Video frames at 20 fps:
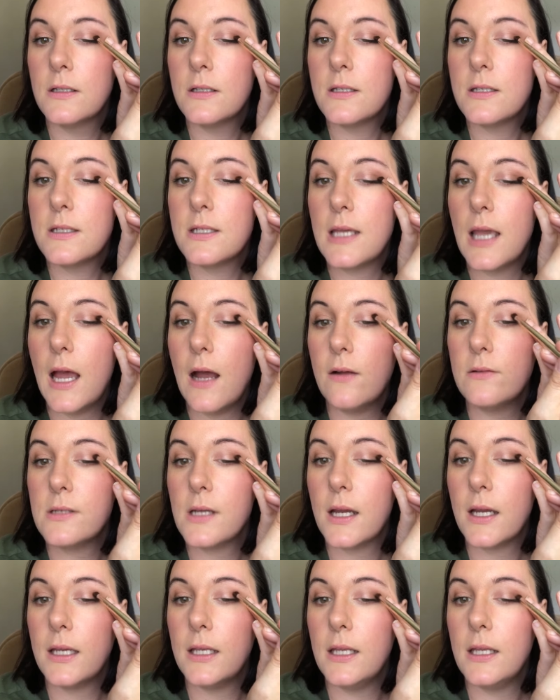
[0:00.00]
See how
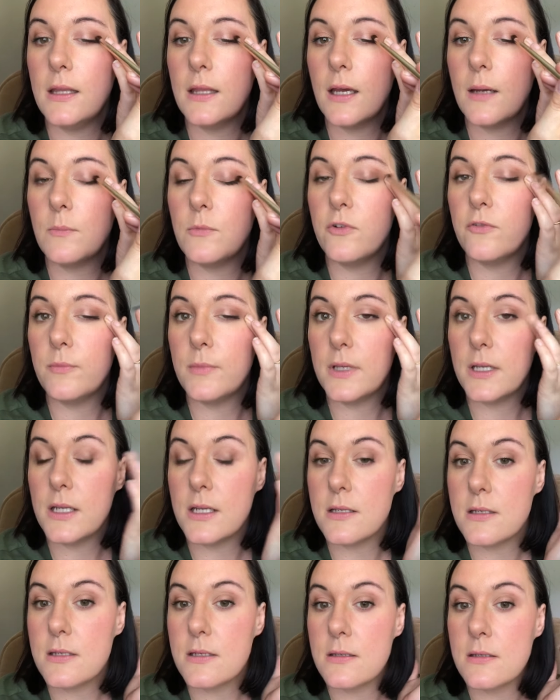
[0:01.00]
tiny that movement
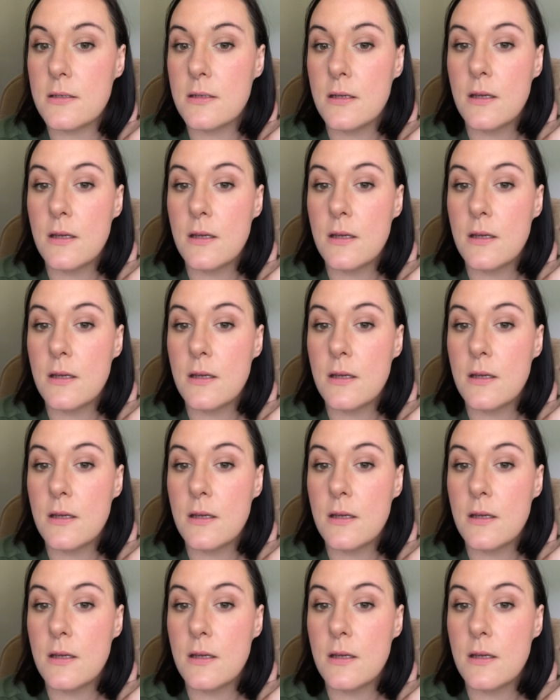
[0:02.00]
is?